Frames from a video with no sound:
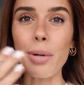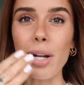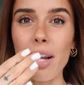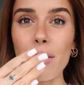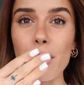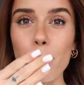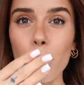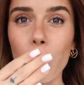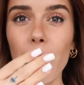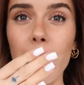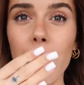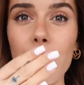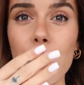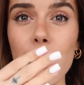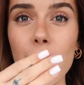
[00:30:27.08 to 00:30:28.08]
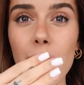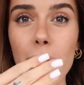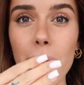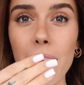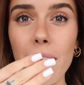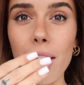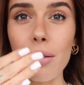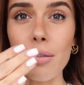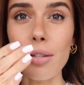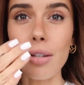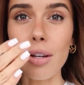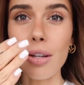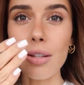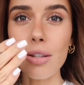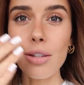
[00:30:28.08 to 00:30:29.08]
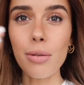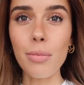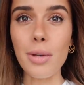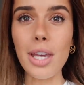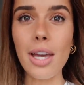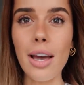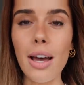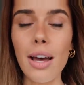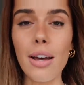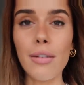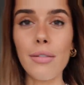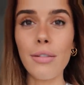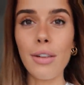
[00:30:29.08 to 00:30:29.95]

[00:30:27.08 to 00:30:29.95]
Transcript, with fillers: went out this morning to get my nails done. So we have